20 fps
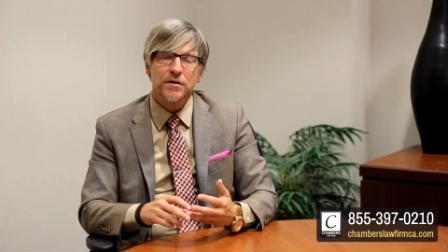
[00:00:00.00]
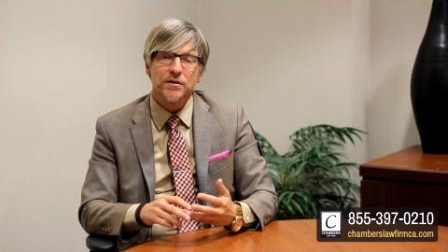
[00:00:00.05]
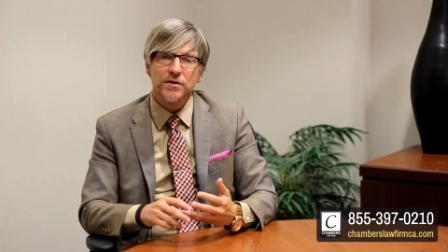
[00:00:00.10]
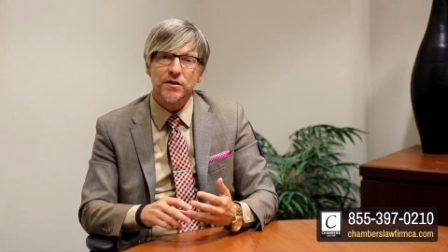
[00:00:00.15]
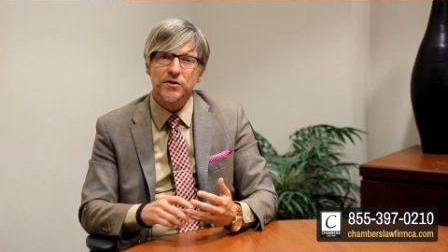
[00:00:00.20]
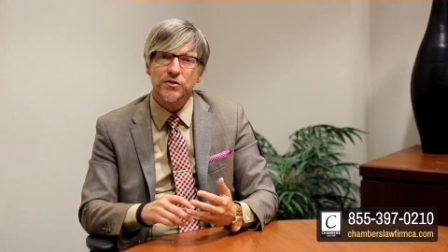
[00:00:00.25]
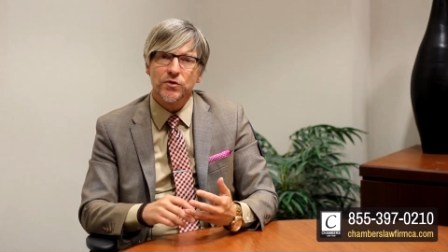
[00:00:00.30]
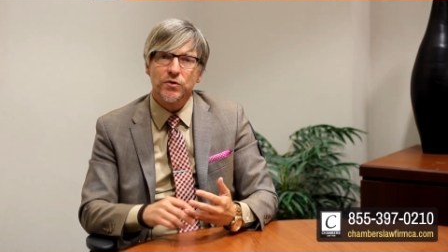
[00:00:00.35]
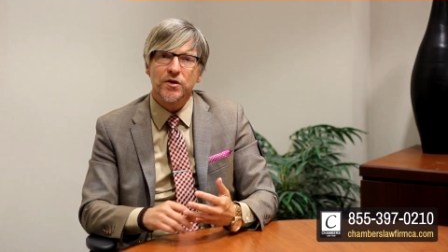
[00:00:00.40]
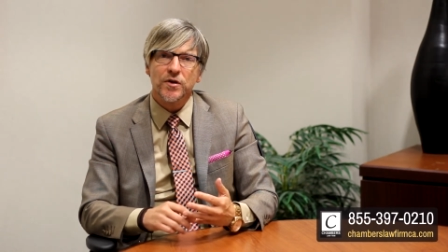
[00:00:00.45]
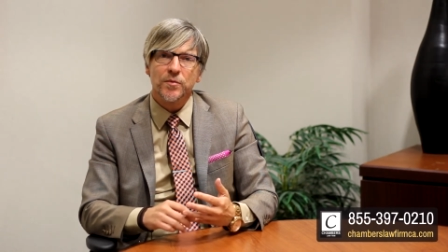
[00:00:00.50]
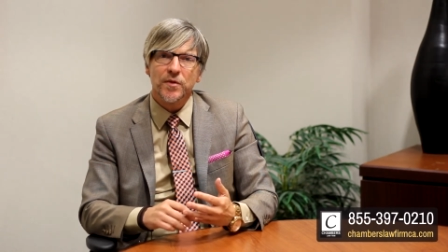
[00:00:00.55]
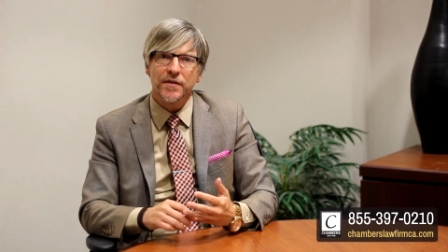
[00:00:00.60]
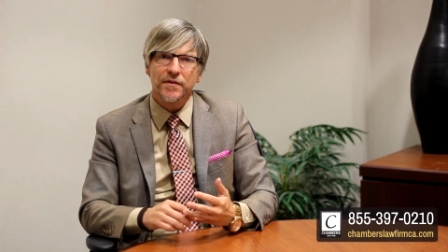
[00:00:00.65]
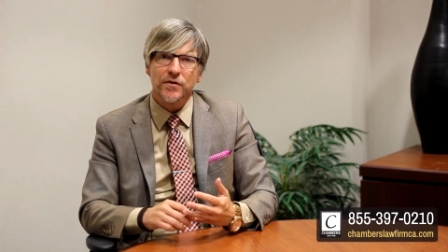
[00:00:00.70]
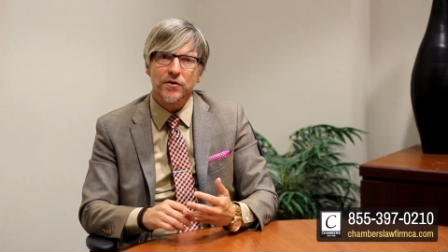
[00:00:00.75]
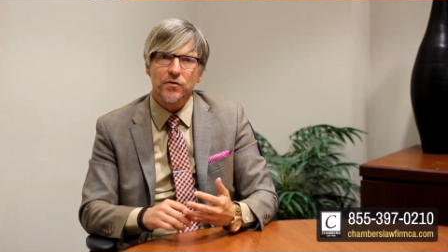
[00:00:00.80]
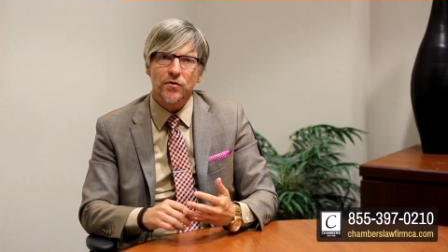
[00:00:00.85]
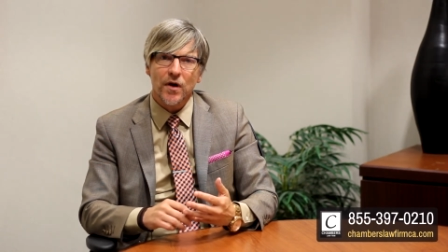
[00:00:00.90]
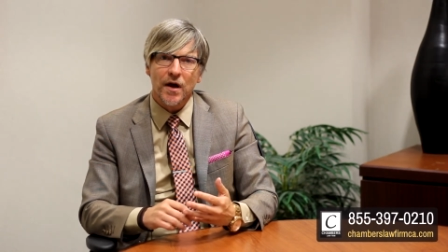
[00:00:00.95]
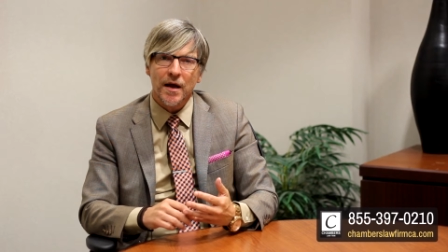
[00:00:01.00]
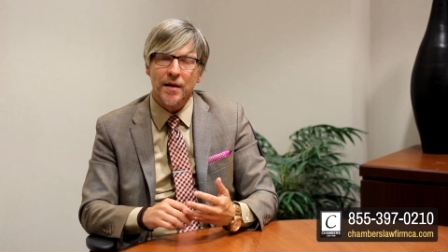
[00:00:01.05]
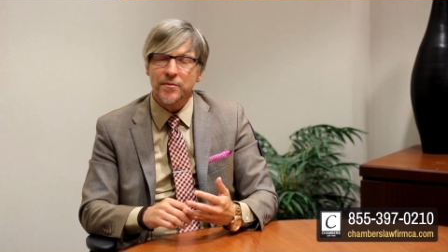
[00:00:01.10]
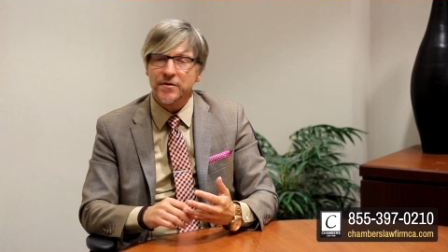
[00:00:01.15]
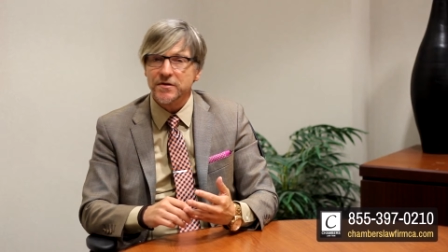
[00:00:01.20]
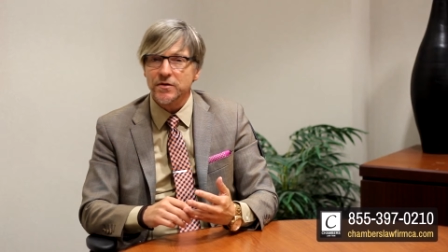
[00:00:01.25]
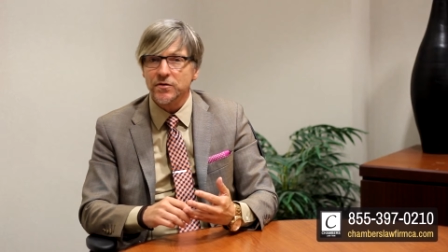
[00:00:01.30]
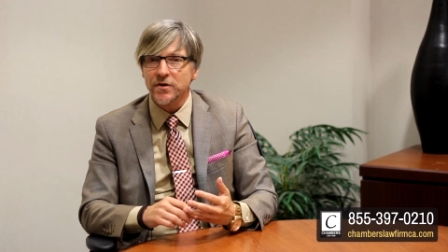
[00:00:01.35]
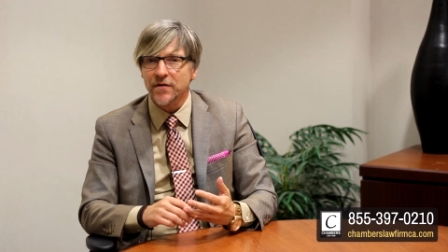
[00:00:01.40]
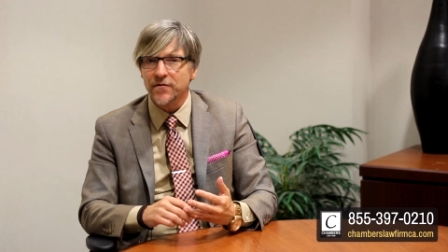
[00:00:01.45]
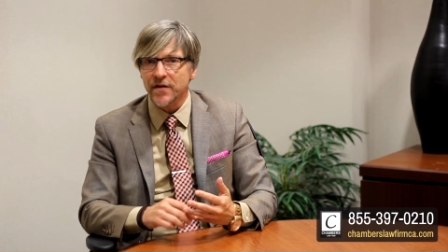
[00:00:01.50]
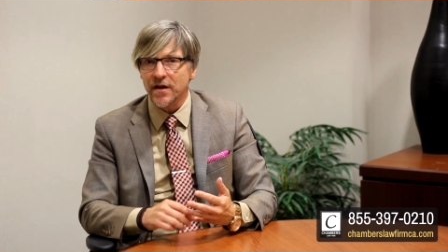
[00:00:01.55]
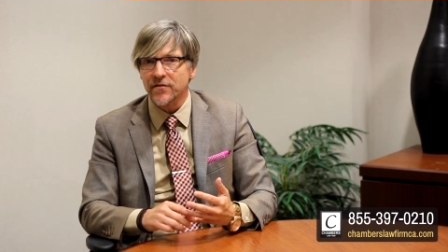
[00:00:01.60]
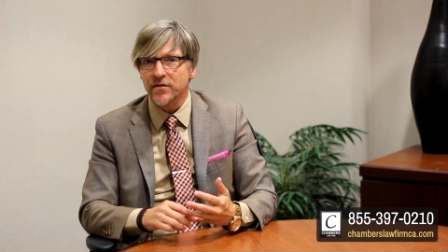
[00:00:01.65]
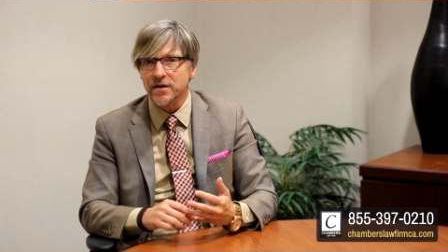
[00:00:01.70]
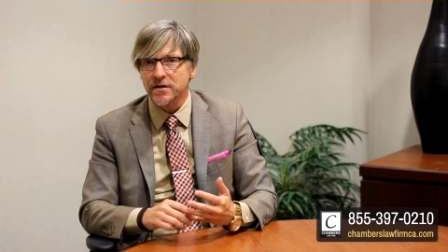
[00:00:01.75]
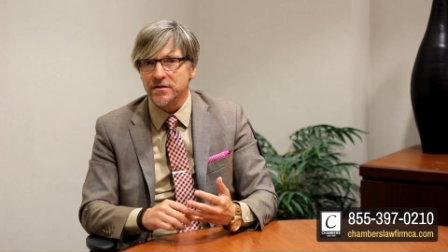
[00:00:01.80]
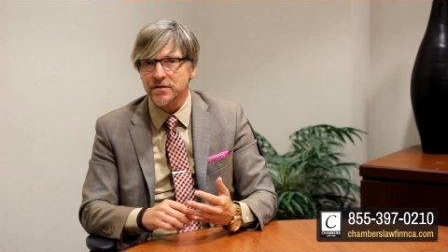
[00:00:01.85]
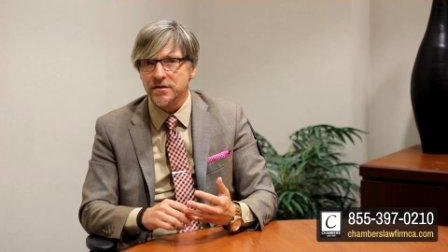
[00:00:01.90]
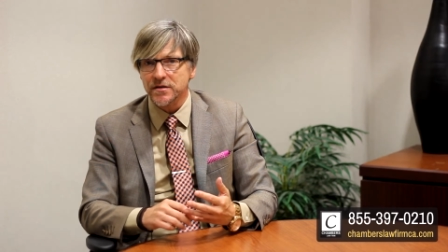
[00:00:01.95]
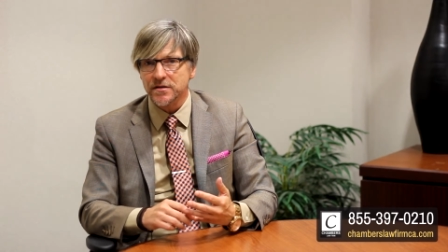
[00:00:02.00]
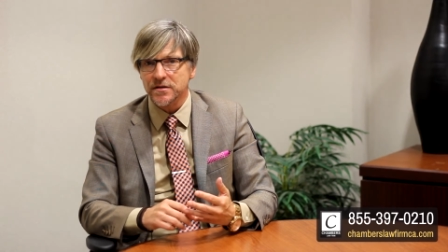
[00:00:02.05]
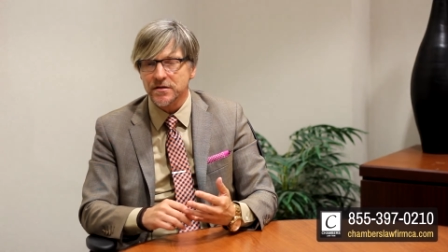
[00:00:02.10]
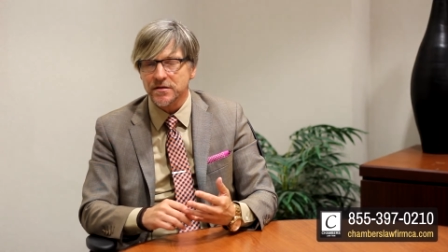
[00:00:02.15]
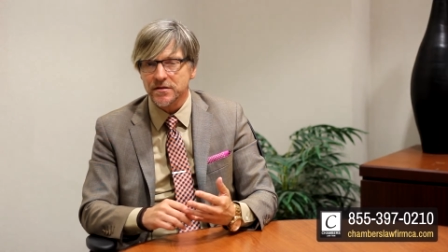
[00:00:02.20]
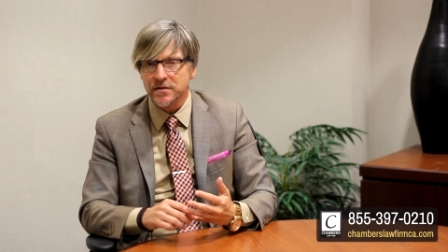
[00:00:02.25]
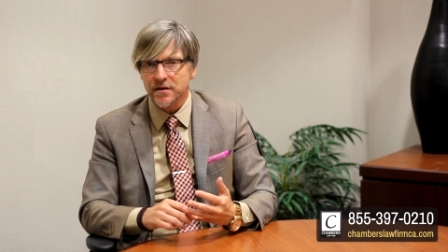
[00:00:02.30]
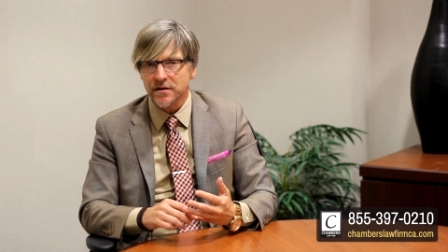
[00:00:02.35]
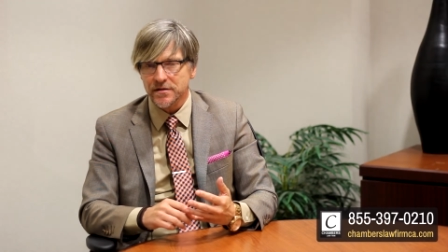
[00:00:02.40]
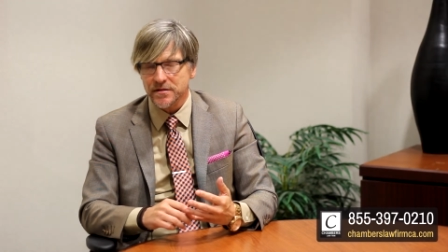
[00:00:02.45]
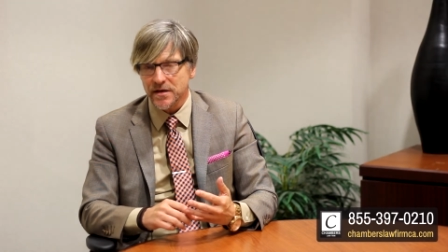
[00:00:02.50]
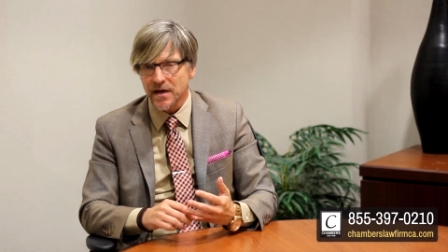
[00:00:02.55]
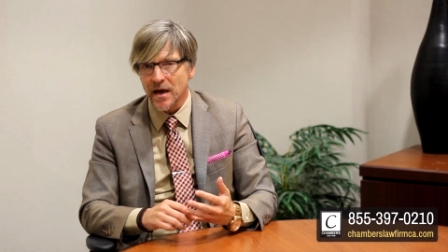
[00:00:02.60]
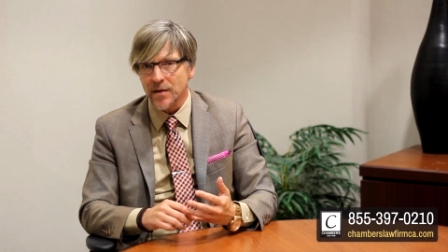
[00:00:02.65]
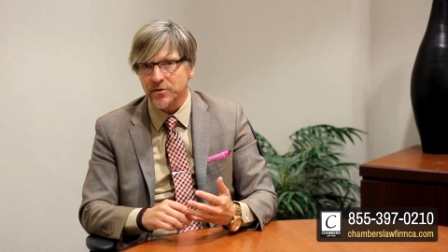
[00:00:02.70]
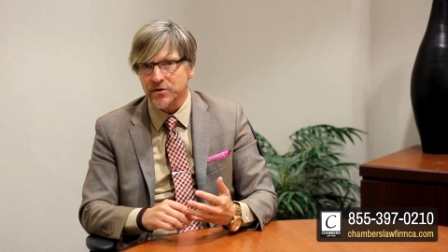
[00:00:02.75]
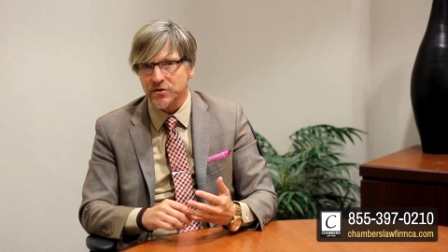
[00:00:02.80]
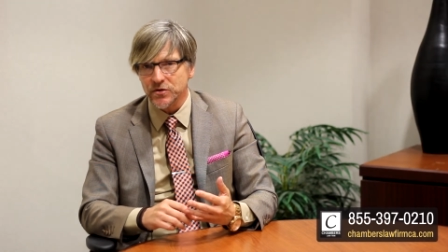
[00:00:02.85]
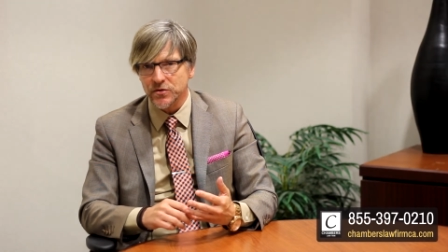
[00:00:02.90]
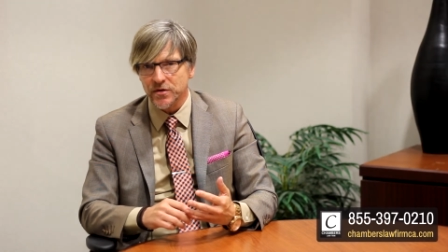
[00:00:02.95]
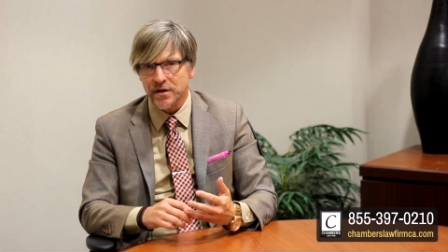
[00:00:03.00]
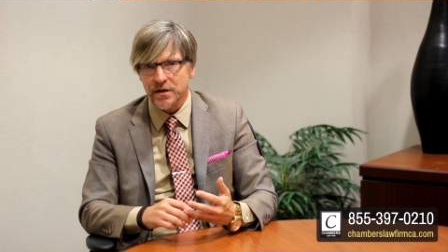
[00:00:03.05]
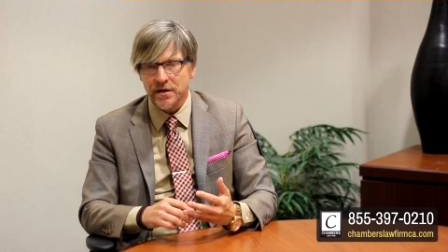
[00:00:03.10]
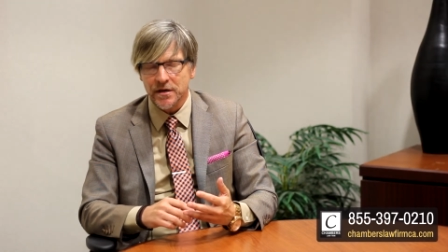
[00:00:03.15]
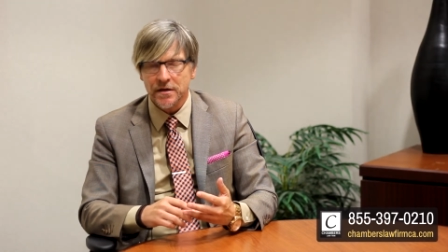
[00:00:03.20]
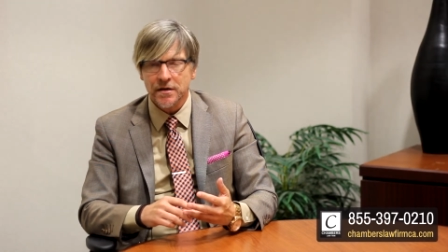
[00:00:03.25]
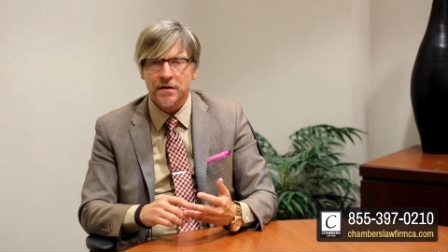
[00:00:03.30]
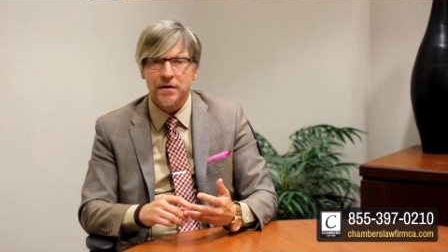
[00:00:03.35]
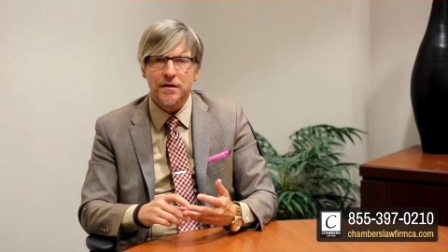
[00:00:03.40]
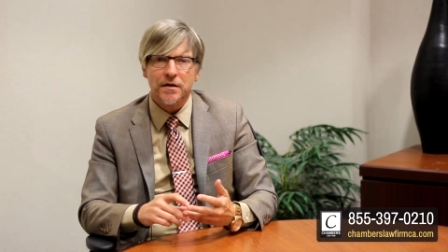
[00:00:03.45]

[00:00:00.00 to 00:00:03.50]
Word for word: did you commit the crime? Is there enough evidence to dis- establish you did?